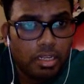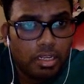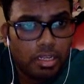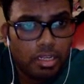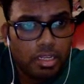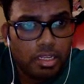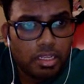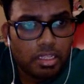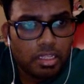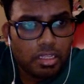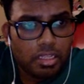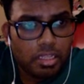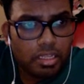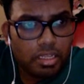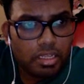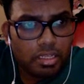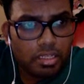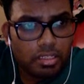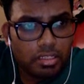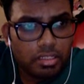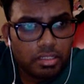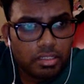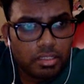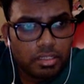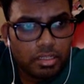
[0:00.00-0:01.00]
And
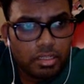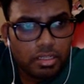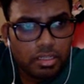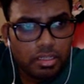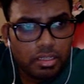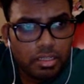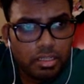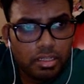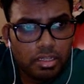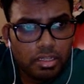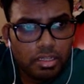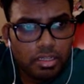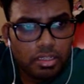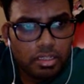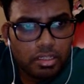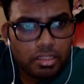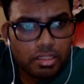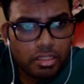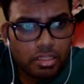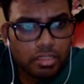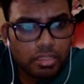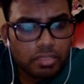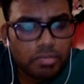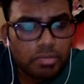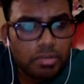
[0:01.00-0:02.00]
then the
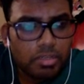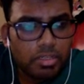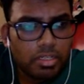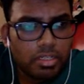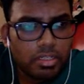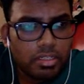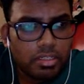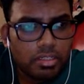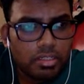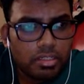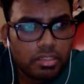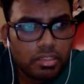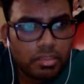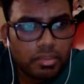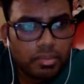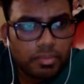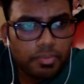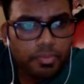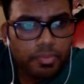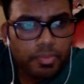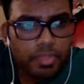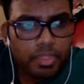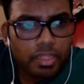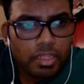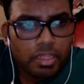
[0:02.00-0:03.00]
next one is
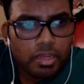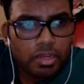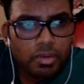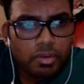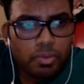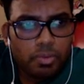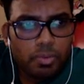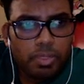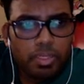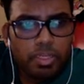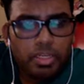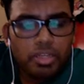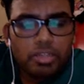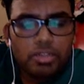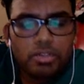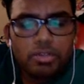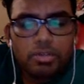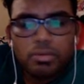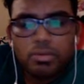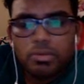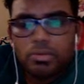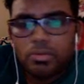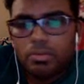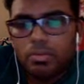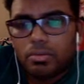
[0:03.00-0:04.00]
we need
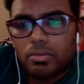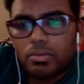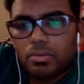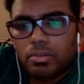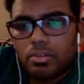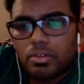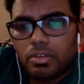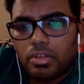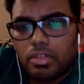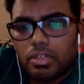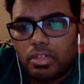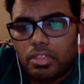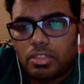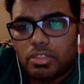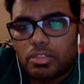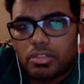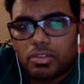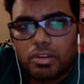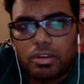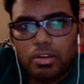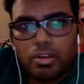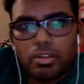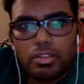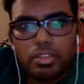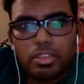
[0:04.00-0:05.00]
to
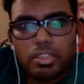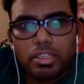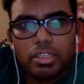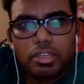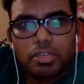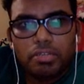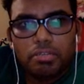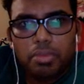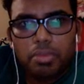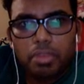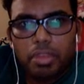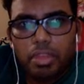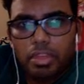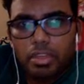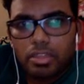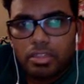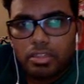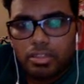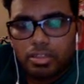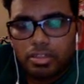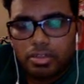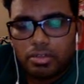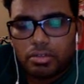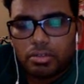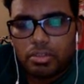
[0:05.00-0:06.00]
install the Play
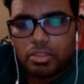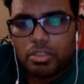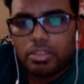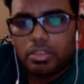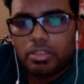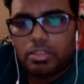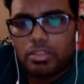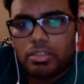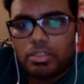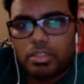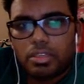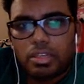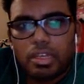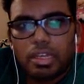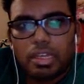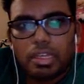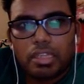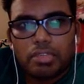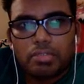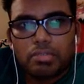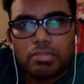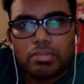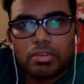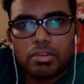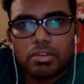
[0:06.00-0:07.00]
service
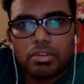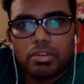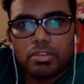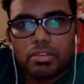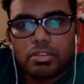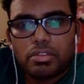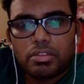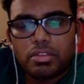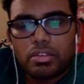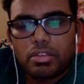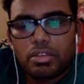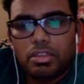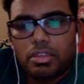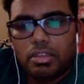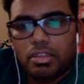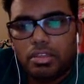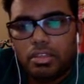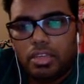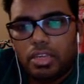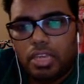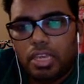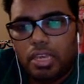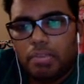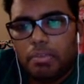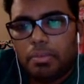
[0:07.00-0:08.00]
as well as the
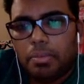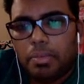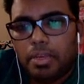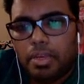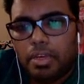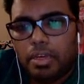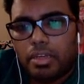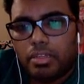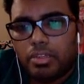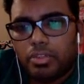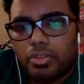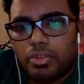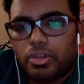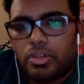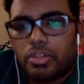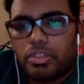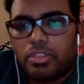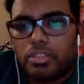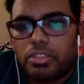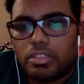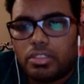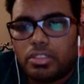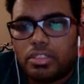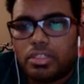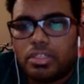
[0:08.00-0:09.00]
API
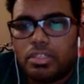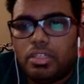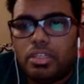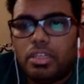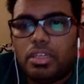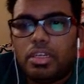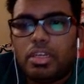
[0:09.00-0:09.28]
23.